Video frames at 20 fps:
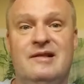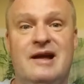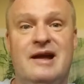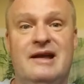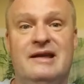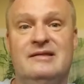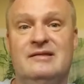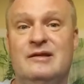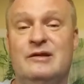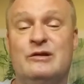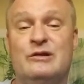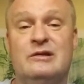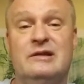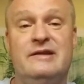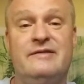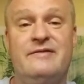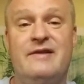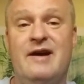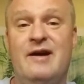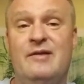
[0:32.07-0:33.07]
I
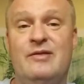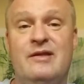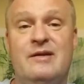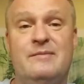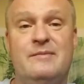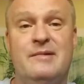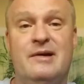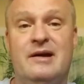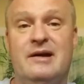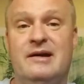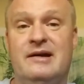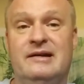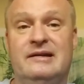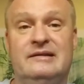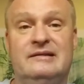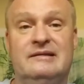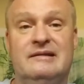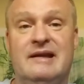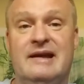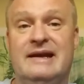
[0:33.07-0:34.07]
literally found them
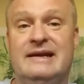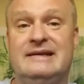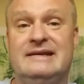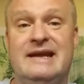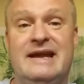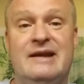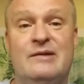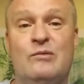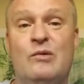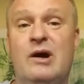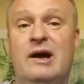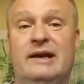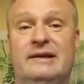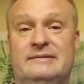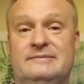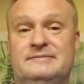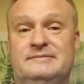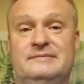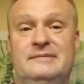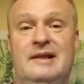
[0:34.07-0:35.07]
on like day one.